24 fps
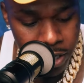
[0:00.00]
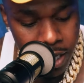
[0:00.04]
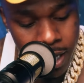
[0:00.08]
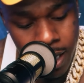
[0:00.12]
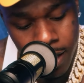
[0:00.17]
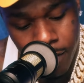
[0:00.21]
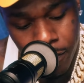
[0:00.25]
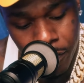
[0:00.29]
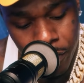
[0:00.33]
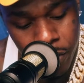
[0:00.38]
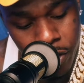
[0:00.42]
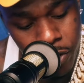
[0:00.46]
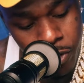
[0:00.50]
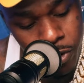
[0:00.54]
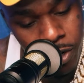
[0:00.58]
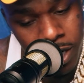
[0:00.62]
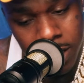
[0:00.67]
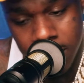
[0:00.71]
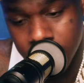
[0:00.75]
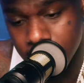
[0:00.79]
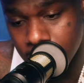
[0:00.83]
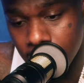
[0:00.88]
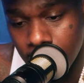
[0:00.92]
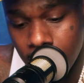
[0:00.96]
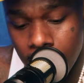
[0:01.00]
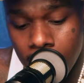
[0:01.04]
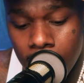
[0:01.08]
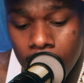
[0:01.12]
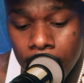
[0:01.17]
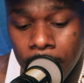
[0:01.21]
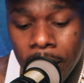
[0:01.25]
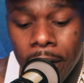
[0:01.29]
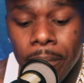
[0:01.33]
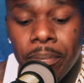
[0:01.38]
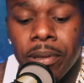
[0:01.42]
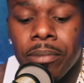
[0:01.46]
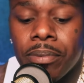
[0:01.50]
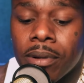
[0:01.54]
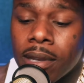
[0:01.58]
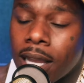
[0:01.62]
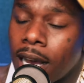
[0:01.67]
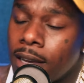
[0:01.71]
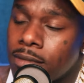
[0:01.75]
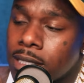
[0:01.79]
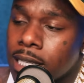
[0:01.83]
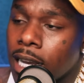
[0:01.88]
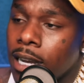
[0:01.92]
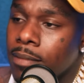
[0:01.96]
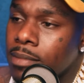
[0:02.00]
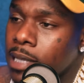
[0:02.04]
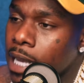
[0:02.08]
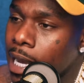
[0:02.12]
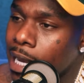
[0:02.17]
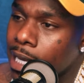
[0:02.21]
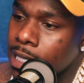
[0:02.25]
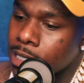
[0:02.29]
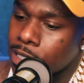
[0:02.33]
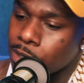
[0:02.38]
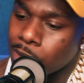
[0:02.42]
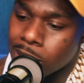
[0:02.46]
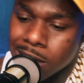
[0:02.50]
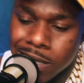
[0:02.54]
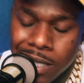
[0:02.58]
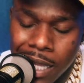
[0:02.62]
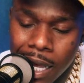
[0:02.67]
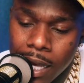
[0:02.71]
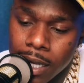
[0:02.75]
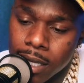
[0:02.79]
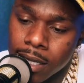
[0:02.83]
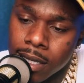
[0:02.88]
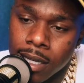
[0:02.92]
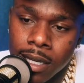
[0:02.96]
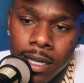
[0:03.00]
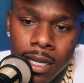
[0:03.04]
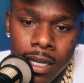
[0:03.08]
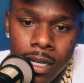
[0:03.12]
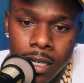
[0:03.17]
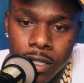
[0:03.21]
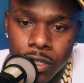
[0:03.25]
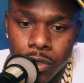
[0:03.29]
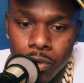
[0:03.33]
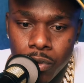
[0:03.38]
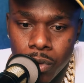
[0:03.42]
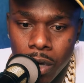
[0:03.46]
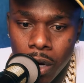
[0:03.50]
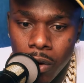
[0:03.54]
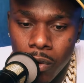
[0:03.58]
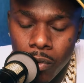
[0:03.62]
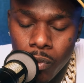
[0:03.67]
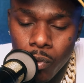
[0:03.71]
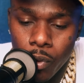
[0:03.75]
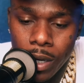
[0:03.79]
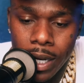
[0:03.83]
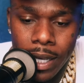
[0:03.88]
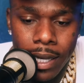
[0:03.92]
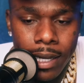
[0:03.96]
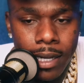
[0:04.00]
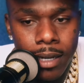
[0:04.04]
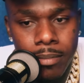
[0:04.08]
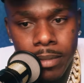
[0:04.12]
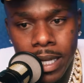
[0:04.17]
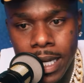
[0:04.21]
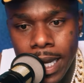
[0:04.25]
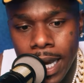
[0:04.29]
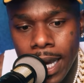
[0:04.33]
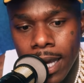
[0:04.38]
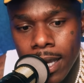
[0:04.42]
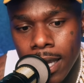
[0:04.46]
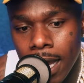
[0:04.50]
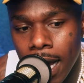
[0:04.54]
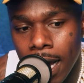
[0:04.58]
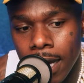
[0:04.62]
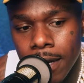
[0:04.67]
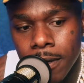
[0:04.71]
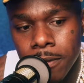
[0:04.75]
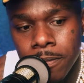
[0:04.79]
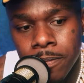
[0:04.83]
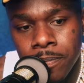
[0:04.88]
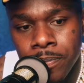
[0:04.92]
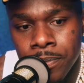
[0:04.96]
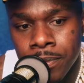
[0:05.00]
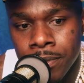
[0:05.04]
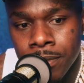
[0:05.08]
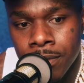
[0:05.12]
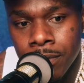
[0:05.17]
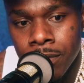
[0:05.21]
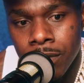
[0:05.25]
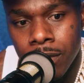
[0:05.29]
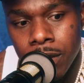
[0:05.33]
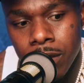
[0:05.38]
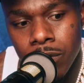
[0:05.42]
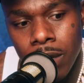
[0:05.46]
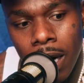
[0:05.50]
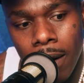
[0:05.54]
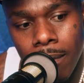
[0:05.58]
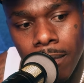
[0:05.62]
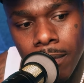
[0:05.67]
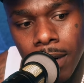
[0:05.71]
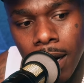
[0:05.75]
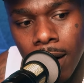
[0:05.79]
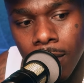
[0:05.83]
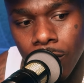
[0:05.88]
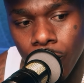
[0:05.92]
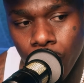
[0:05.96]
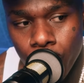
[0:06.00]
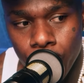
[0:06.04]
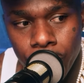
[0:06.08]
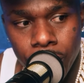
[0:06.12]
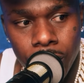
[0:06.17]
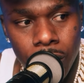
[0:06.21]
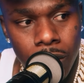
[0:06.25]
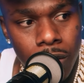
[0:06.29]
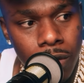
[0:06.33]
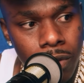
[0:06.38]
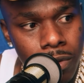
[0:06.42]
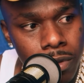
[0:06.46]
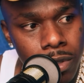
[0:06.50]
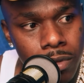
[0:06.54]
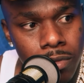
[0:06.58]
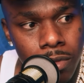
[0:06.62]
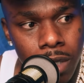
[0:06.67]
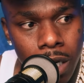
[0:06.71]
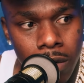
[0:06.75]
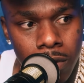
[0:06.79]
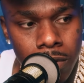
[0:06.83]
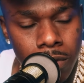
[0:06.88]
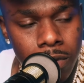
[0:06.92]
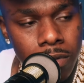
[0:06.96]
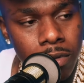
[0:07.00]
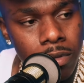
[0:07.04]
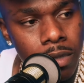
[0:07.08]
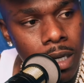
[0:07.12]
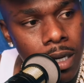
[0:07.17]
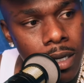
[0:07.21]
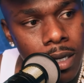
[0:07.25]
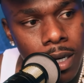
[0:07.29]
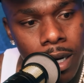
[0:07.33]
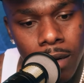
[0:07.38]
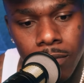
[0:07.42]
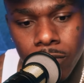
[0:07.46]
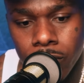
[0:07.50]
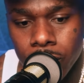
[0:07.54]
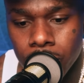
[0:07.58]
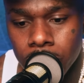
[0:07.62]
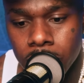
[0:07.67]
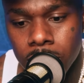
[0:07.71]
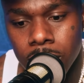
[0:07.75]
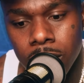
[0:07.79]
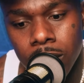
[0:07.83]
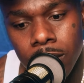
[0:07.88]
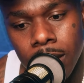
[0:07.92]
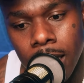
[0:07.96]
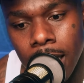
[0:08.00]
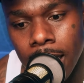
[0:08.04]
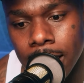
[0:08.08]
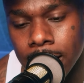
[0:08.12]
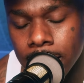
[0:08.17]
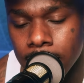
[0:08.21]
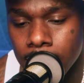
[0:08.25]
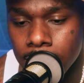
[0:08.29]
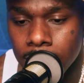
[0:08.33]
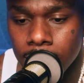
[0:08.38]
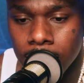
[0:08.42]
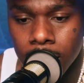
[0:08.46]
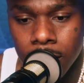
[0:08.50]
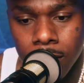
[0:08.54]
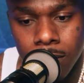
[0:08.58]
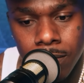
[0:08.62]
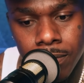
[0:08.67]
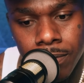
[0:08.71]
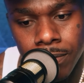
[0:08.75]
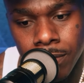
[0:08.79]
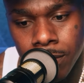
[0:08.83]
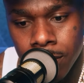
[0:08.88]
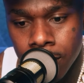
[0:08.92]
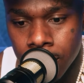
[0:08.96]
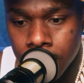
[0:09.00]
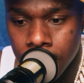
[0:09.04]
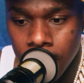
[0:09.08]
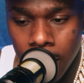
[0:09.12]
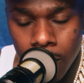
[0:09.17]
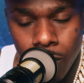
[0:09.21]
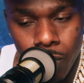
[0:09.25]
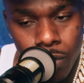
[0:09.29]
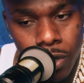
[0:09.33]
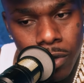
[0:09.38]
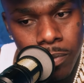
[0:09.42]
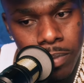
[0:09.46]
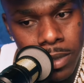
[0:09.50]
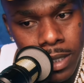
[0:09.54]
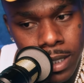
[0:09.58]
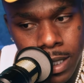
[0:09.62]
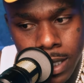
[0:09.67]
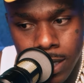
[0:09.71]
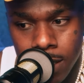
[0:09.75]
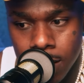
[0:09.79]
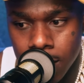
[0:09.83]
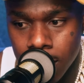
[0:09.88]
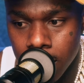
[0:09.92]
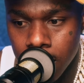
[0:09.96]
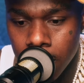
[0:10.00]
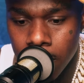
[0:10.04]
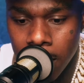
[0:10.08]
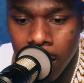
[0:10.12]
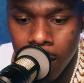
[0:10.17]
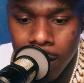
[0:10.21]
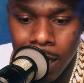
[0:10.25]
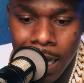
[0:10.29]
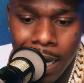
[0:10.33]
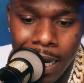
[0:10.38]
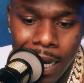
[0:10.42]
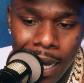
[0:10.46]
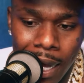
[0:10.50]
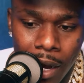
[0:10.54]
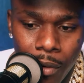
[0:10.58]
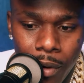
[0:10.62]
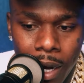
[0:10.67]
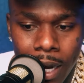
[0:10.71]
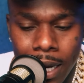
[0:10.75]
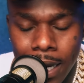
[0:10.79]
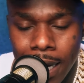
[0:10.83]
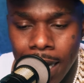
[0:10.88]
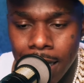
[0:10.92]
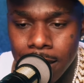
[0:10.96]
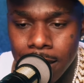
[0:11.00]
day for the rest of all my people life type thing. So it's like, you know, when it come to that, like I'm real, you know, I'm real goddamn, I'm real particular about like how I